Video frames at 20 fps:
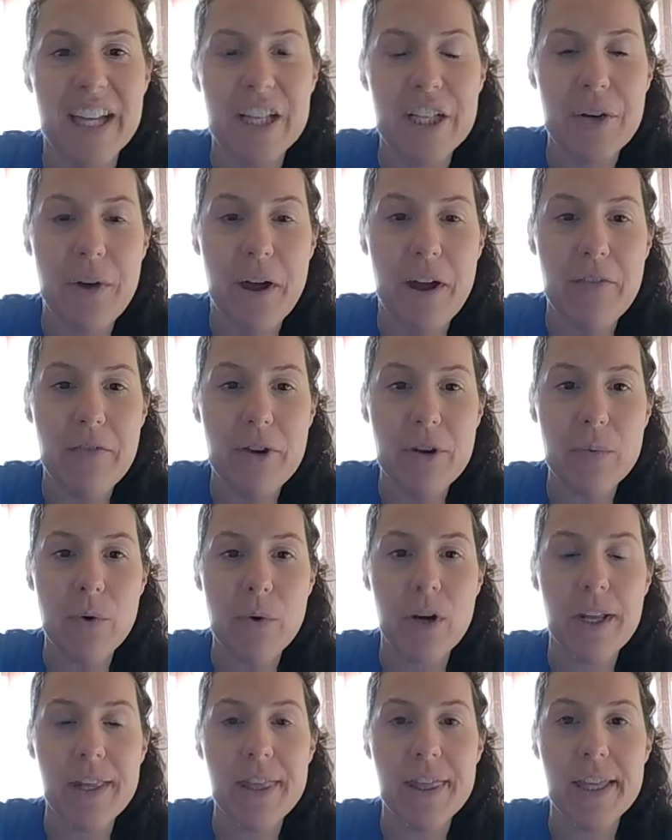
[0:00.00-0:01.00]
Hello,
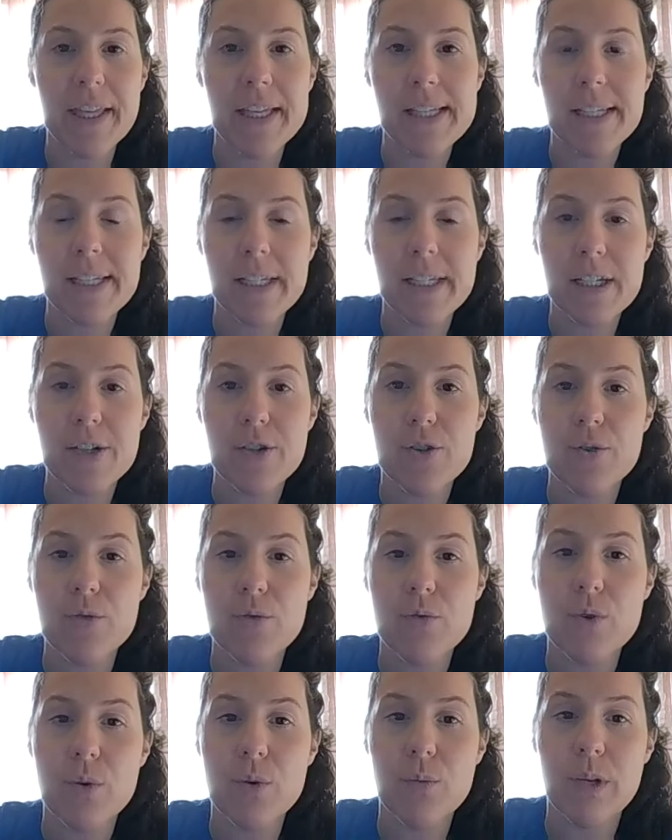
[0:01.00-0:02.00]
everyone. This is
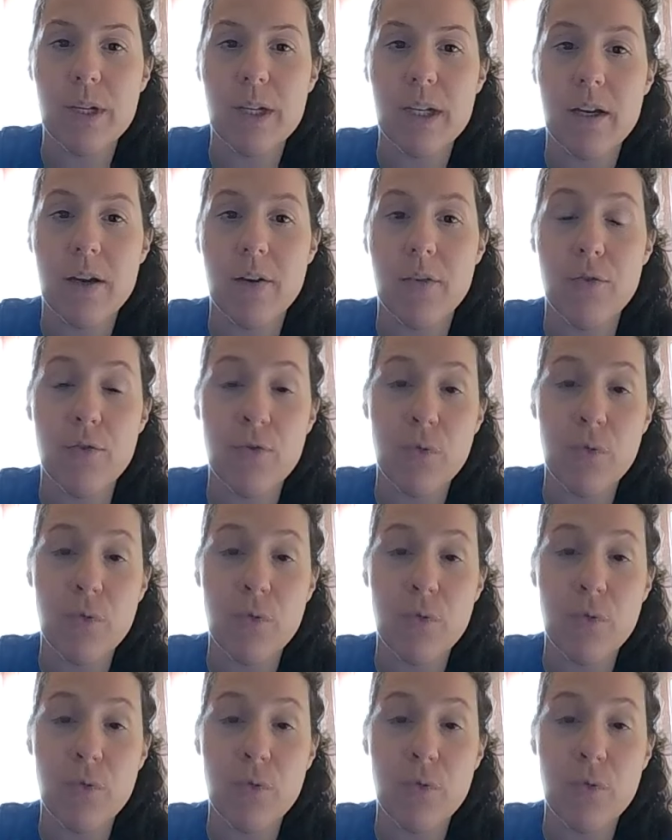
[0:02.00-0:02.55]
your week